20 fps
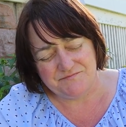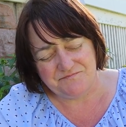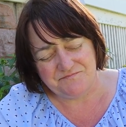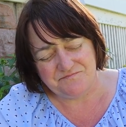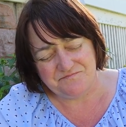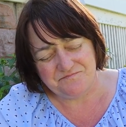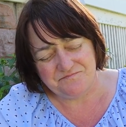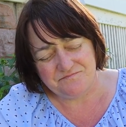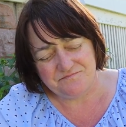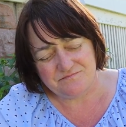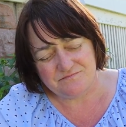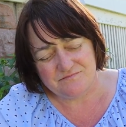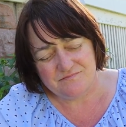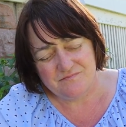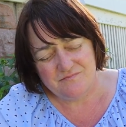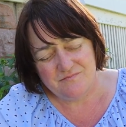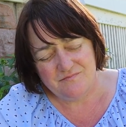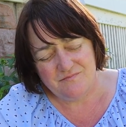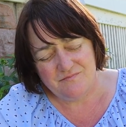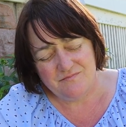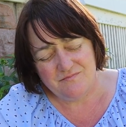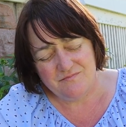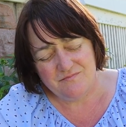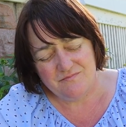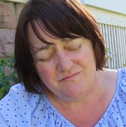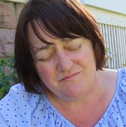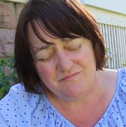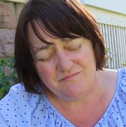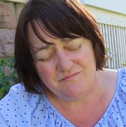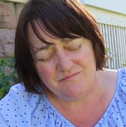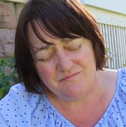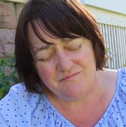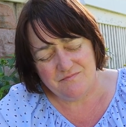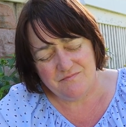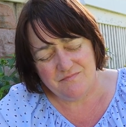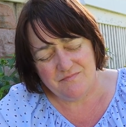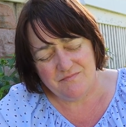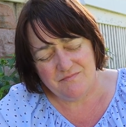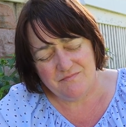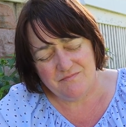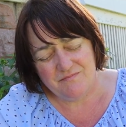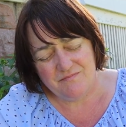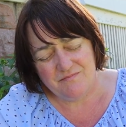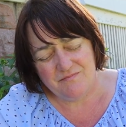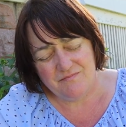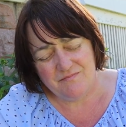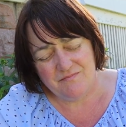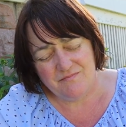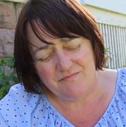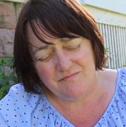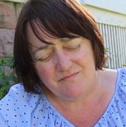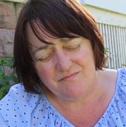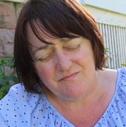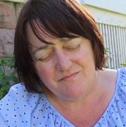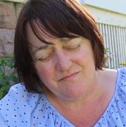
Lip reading: Nothing is said.